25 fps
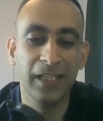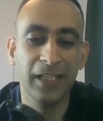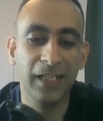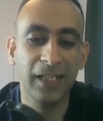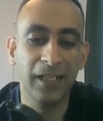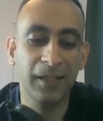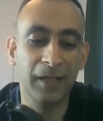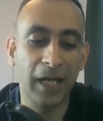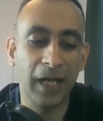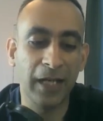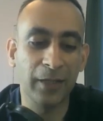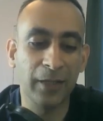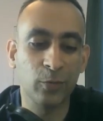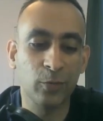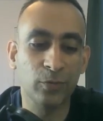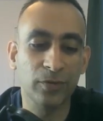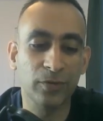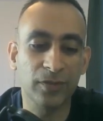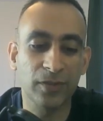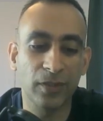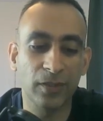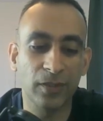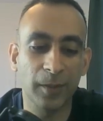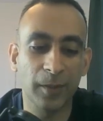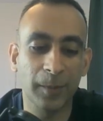high
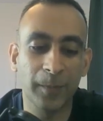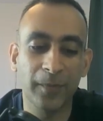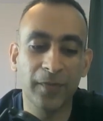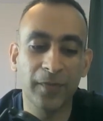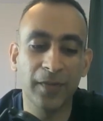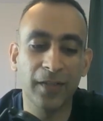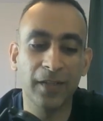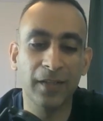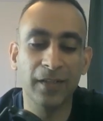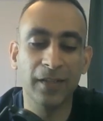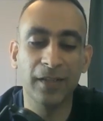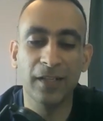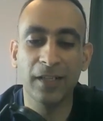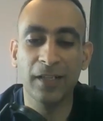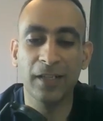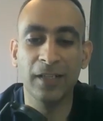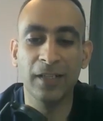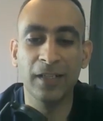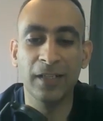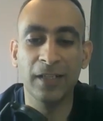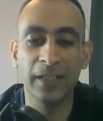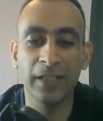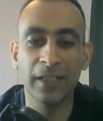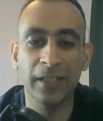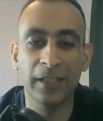growth startups in
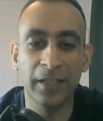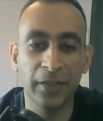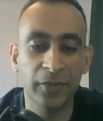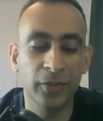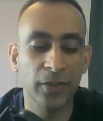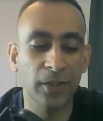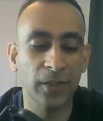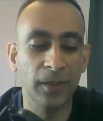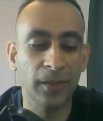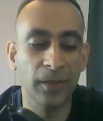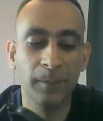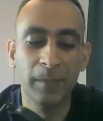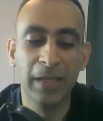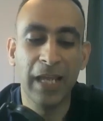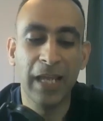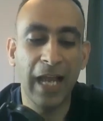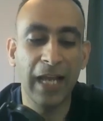Asia,